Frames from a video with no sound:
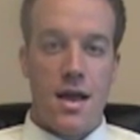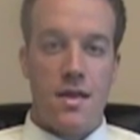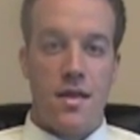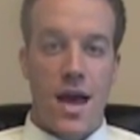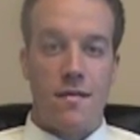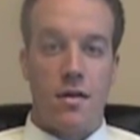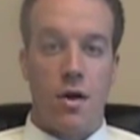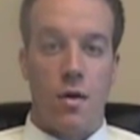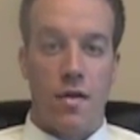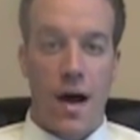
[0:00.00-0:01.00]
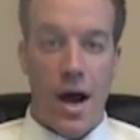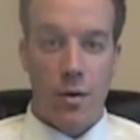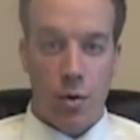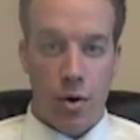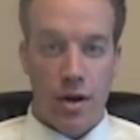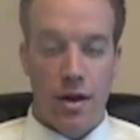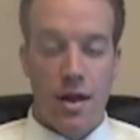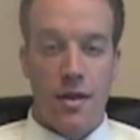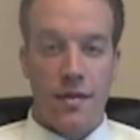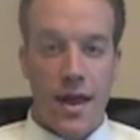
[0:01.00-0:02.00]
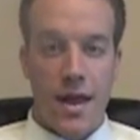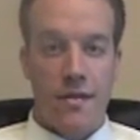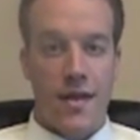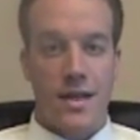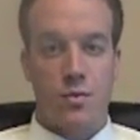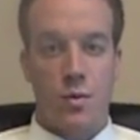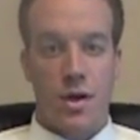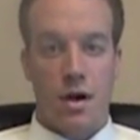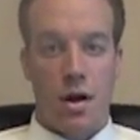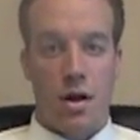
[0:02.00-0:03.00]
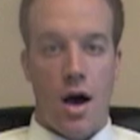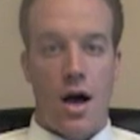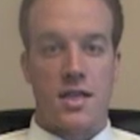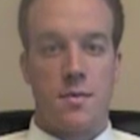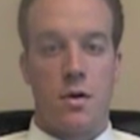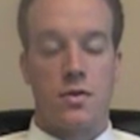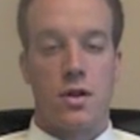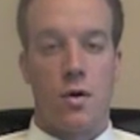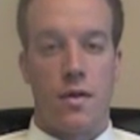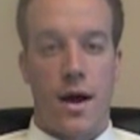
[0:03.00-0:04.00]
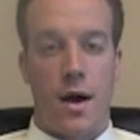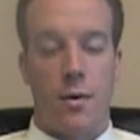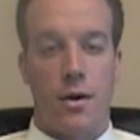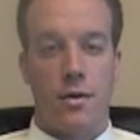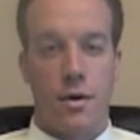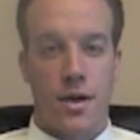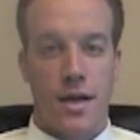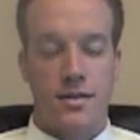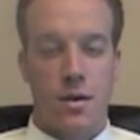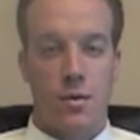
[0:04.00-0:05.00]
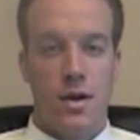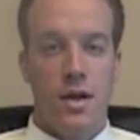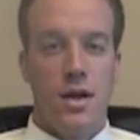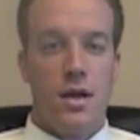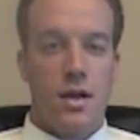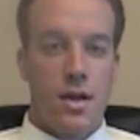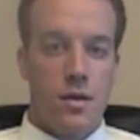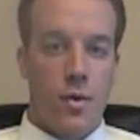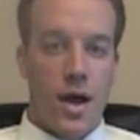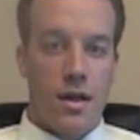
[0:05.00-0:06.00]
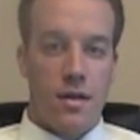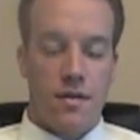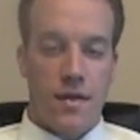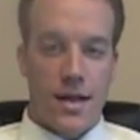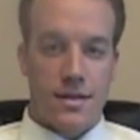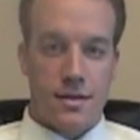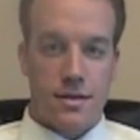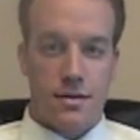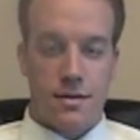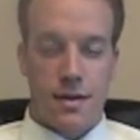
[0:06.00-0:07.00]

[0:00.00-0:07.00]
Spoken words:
and then they have a low thyroid, then that's when we call it Hashimoto's low thyroid. Okay, so either way, that's